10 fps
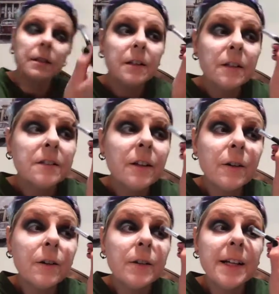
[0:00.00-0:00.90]

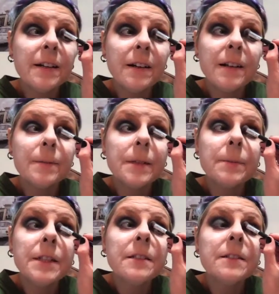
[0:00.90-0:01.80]
So later on I'm going to
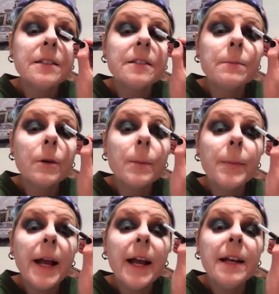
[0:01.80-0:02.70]
be doing some more
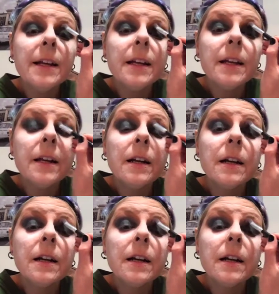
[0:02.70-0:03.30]
painting